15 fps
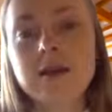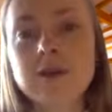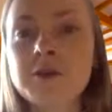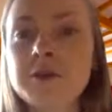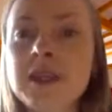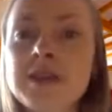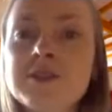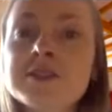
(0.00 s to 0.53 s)
You
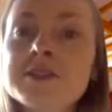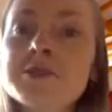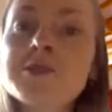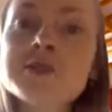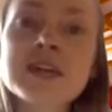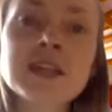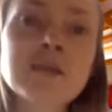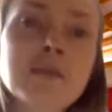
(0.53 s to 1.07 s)
can have a
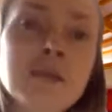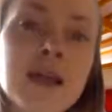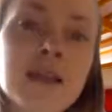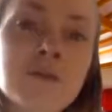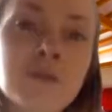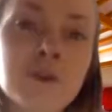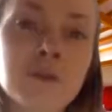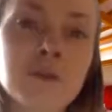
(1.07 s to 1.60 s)
two-sided
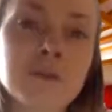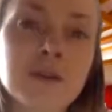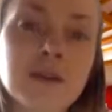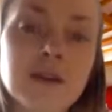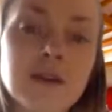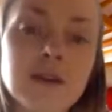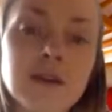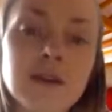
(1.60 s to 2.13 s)
platform.
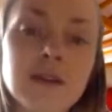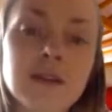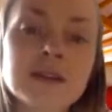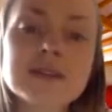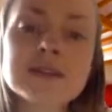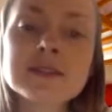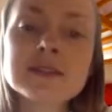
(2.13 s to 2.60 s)
This